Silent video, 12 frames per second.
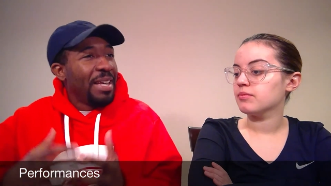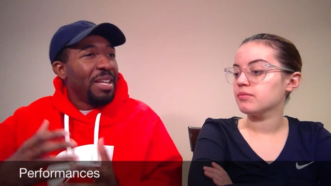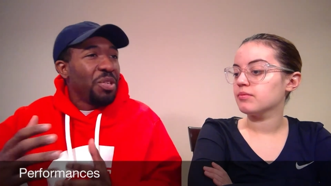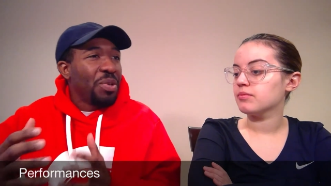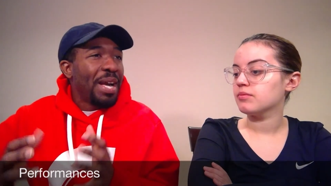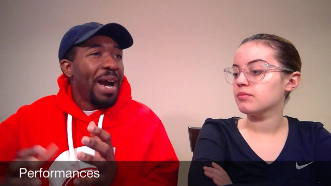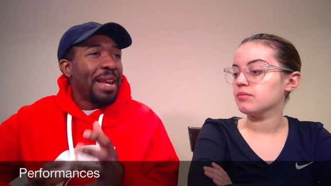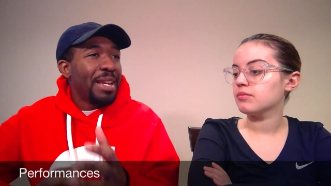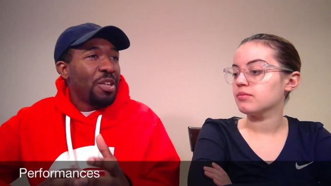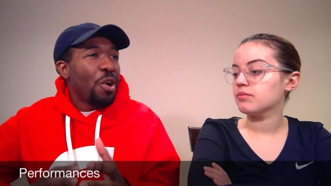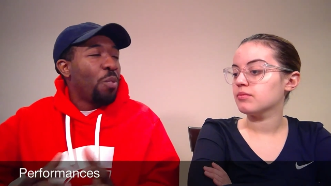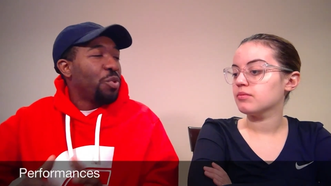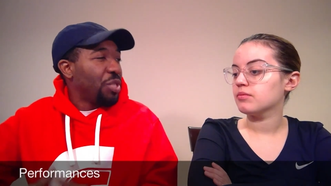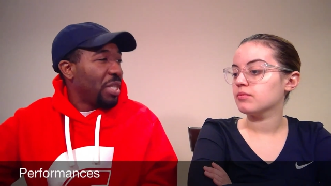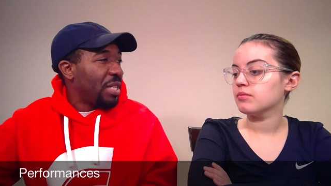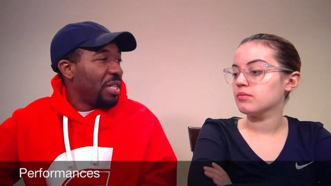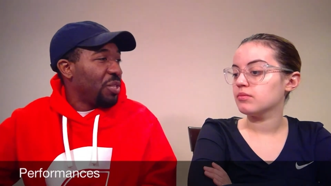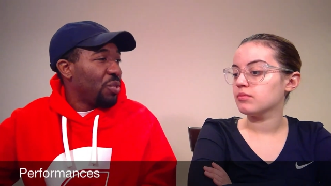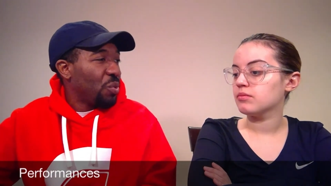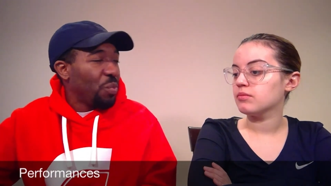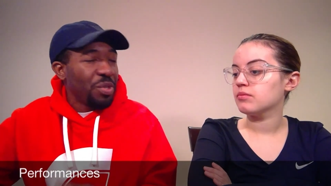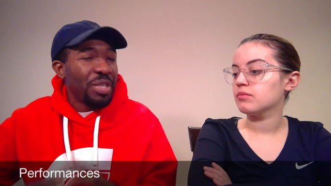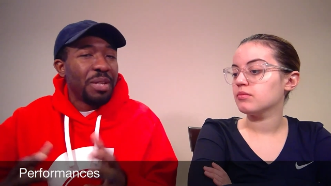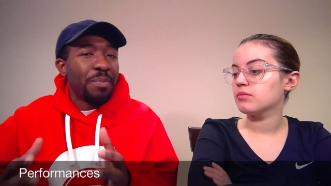Speaker 1: You kind of know what you're getting into
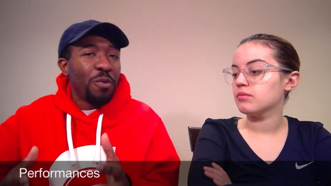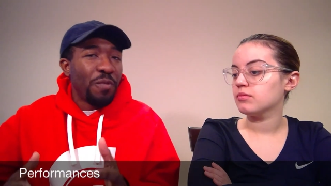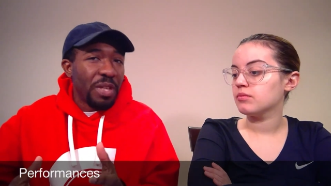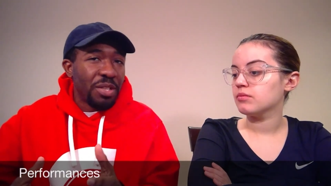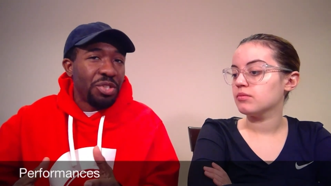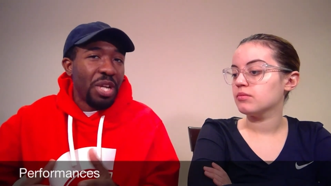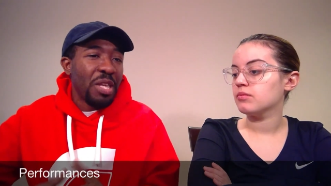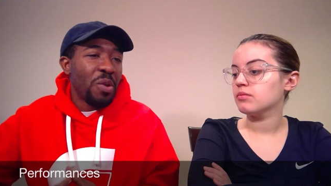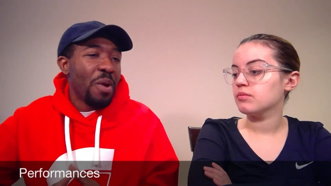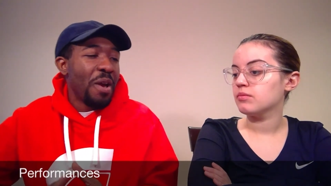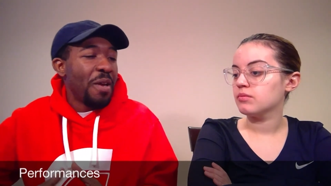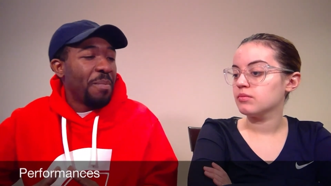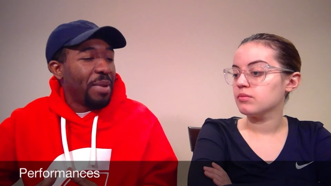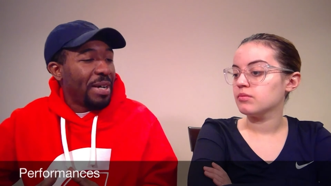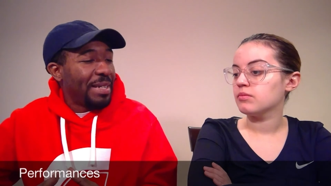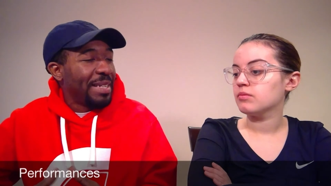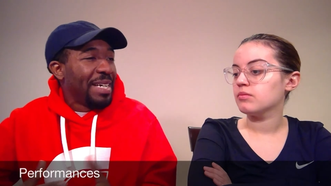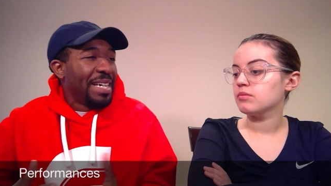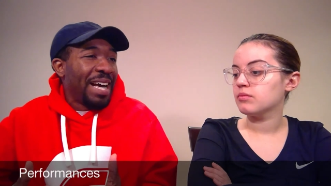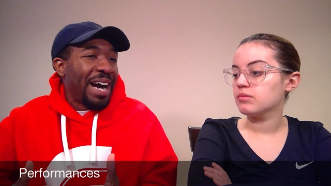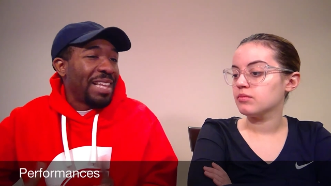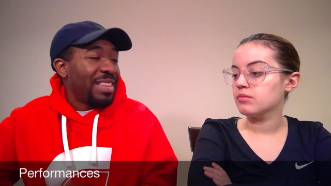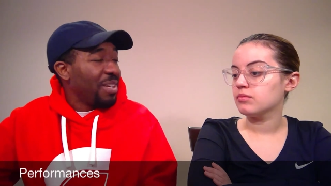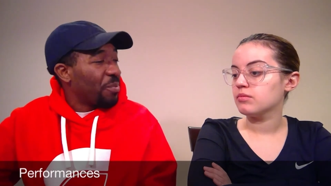when you get a movie in January, but
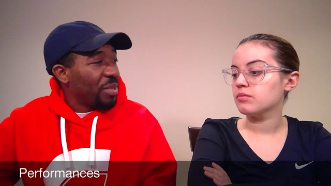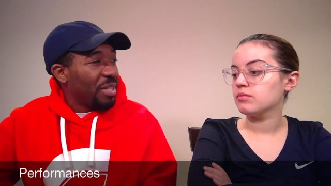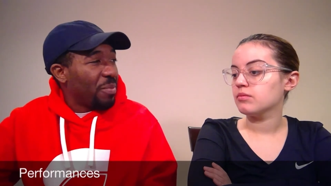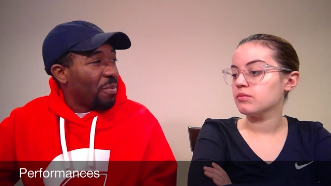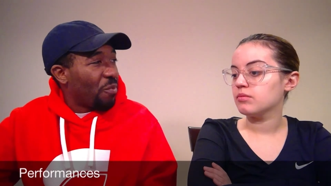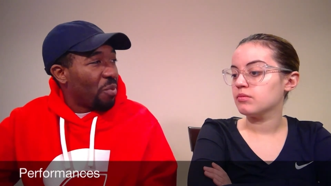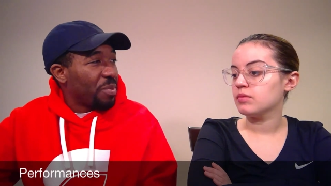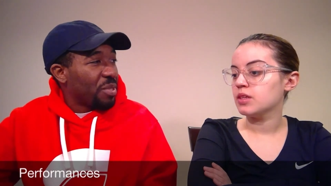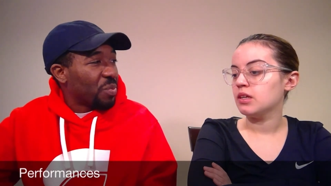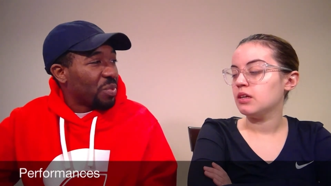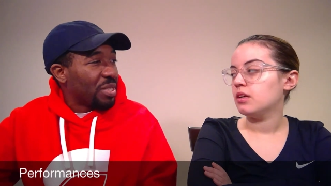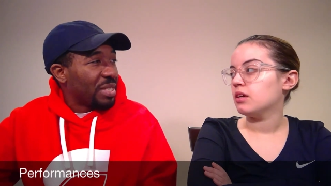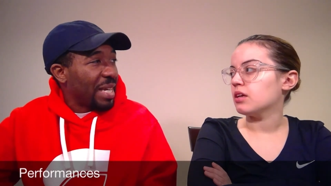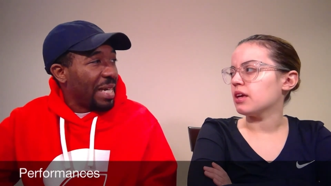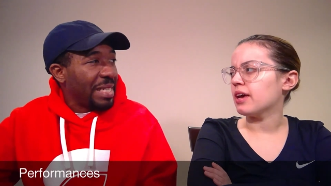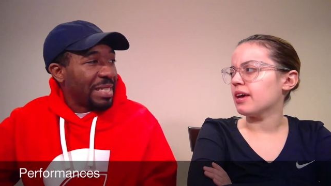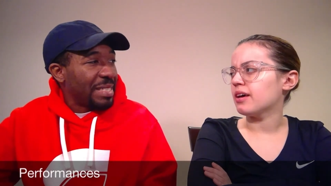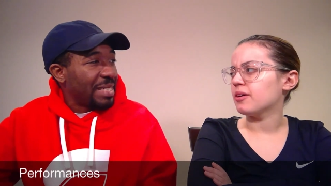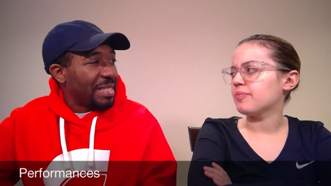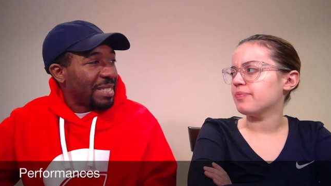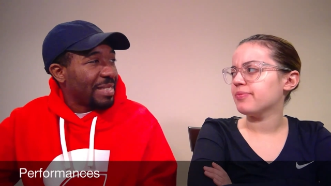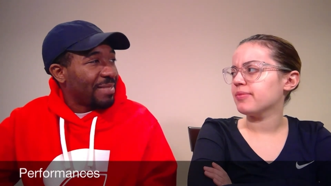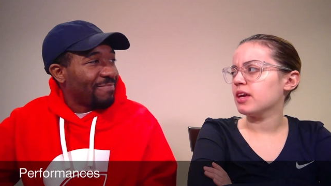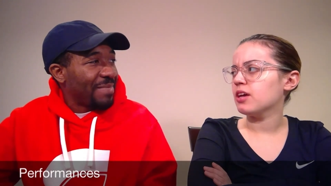I think really the performances were just kind yeah, of
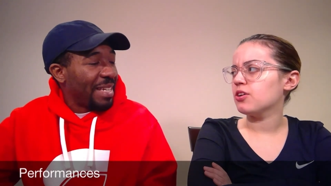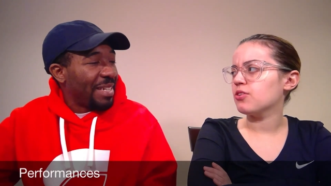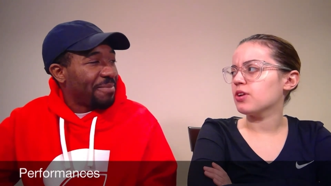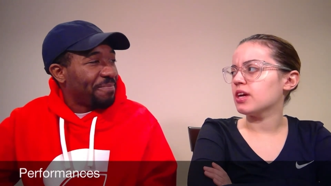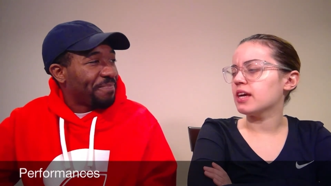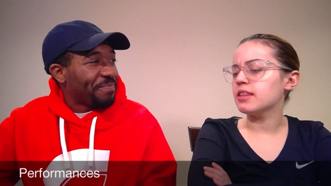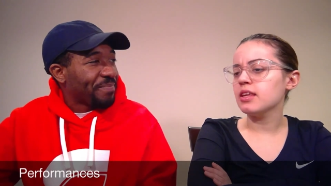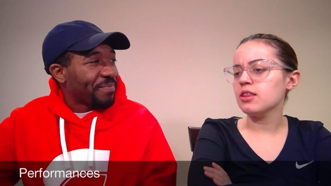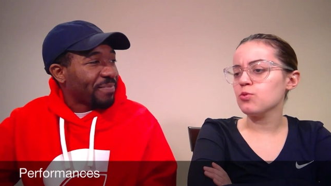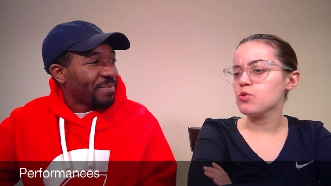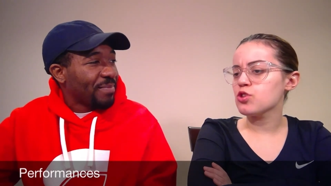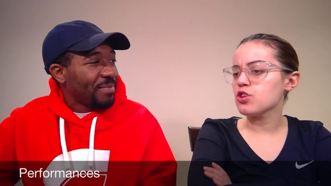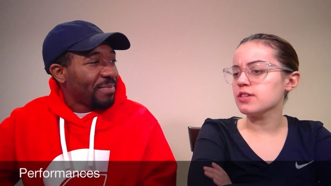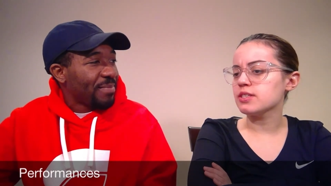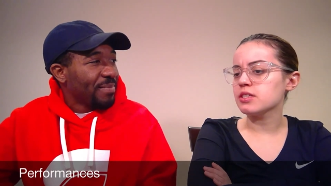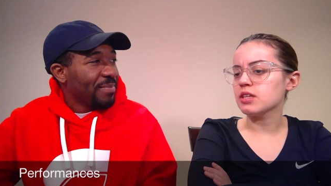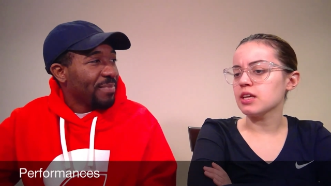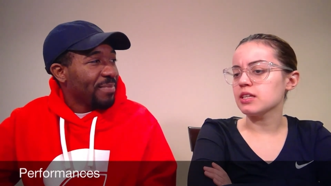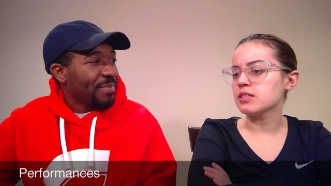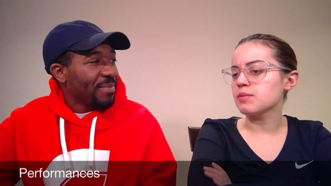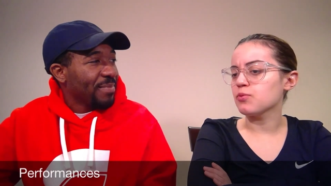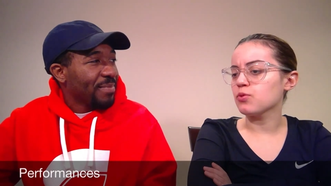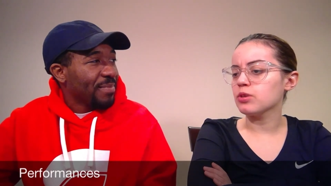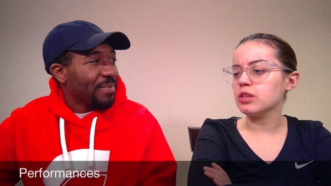this.
Speaker 2: I yeah. agree. I think there was just like
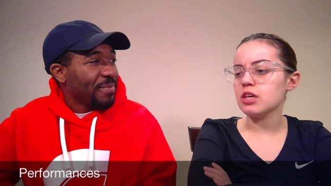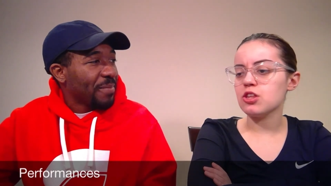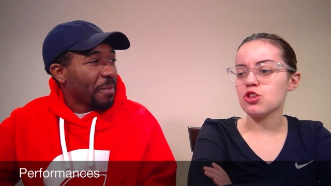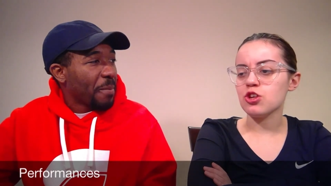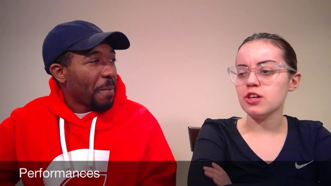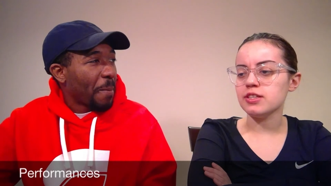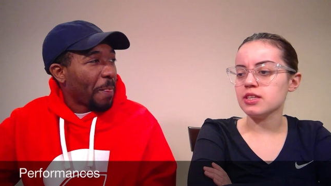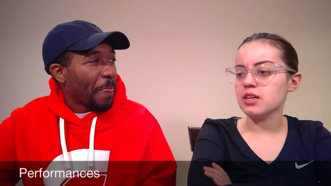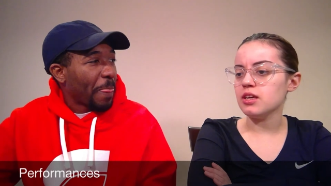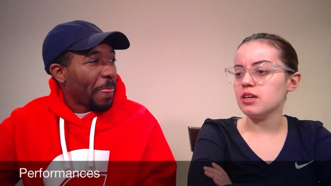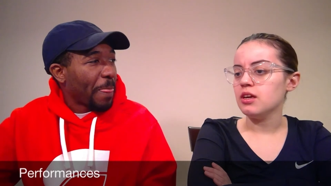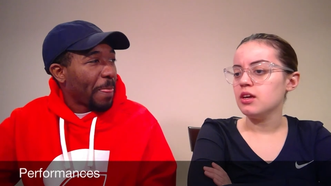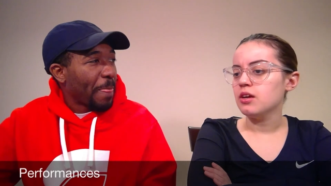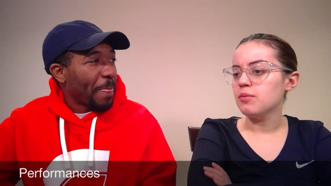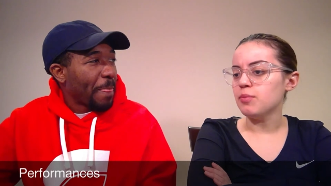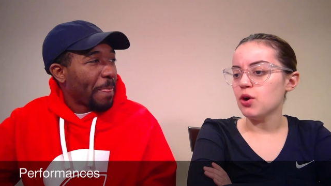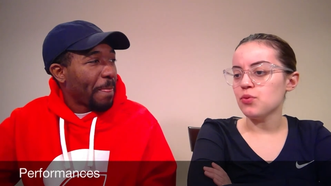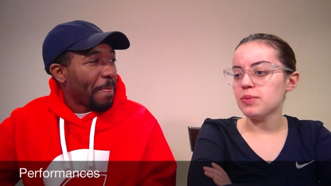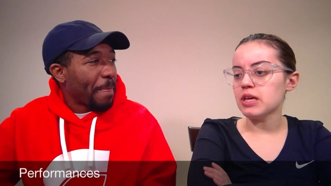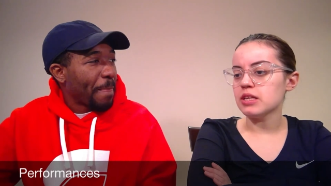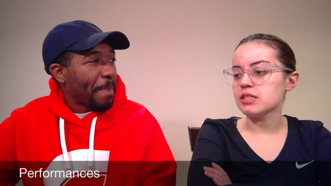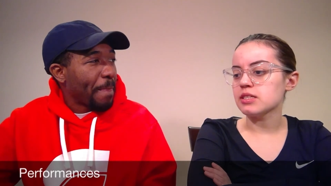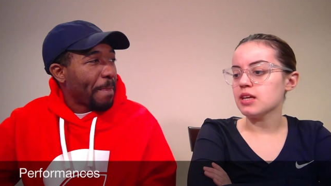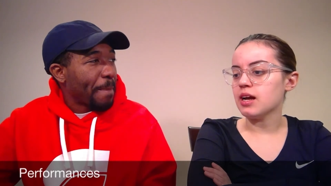some really cheesy
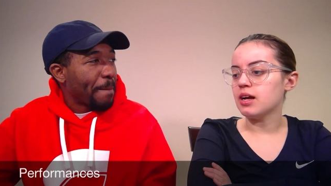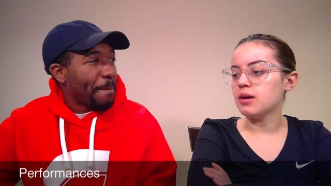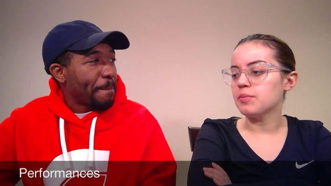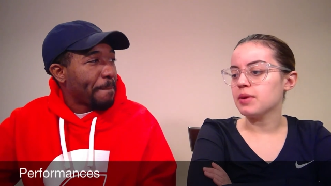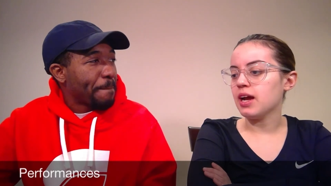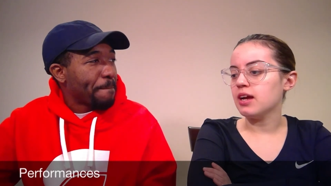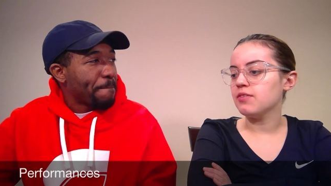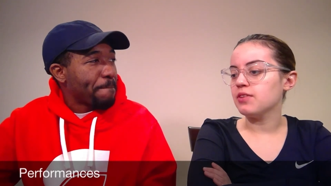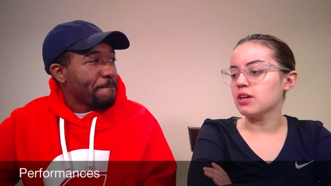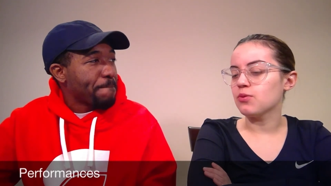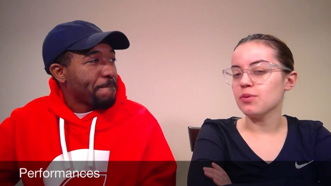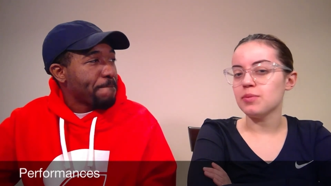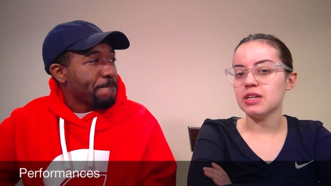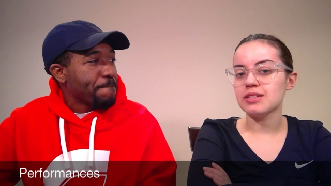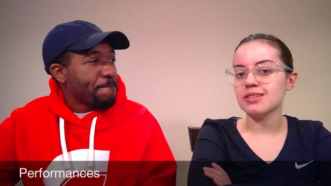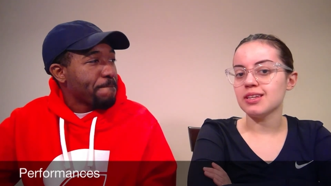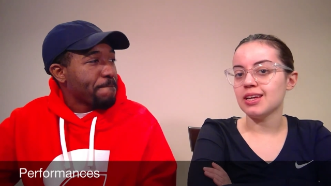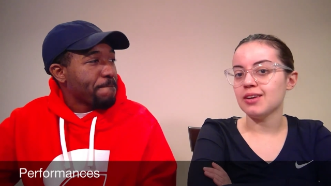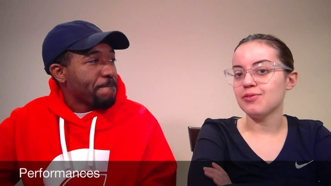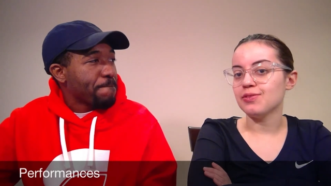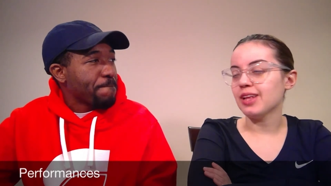moments, um, kind of like reminiscent of